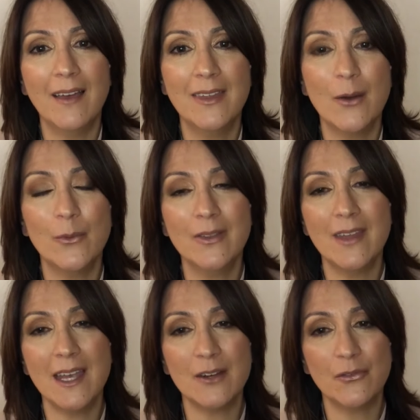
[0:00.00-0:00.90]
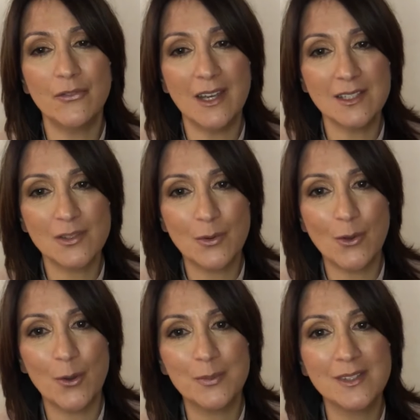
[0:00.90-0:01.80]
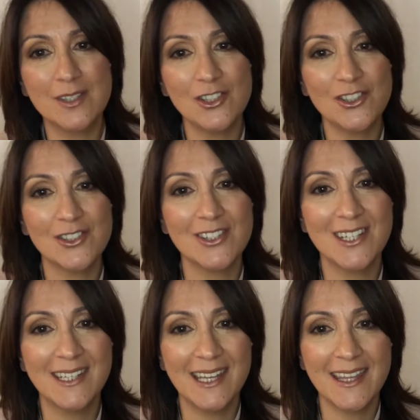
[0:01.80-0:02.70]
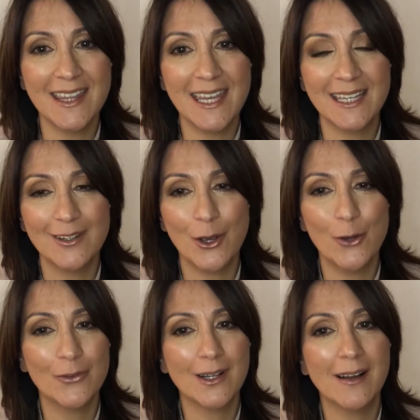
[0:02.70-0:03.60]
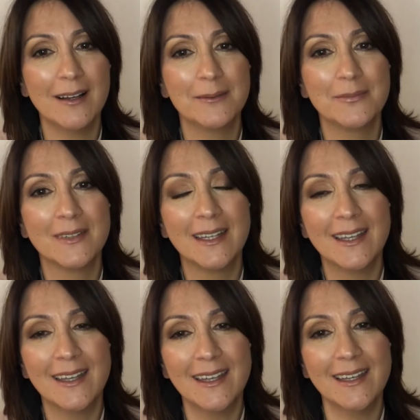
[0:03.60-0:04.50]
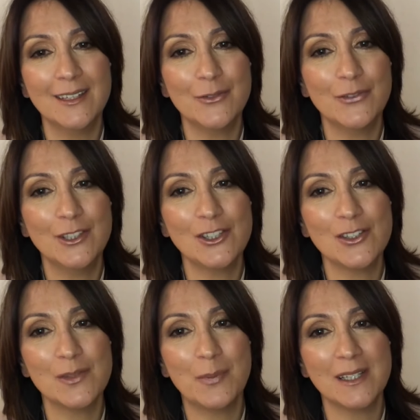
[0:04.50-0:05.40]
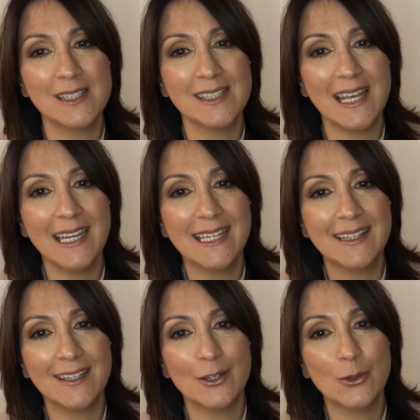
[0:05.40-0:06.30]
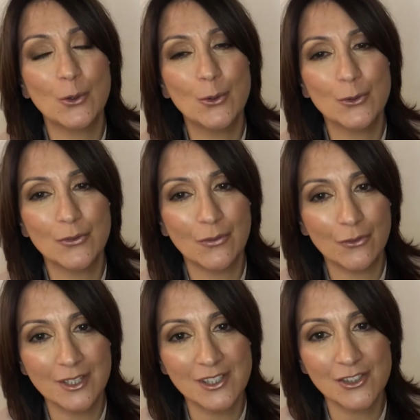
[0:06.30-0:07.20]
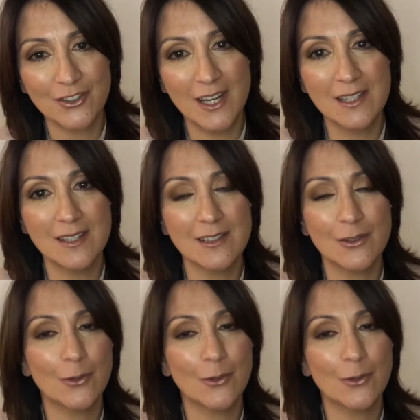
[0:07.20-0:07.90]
and that when they are faced with opposition, together they can overcome. And it finishes by saying that a cord of three strands is